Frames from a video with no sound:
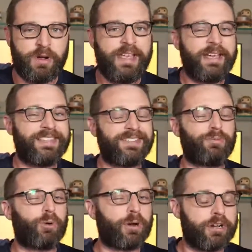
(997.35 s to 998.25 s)
and that's where
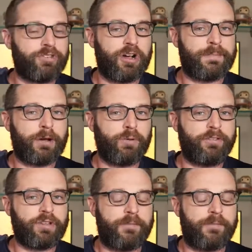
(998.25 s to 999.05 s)
we're going to talk about restconf.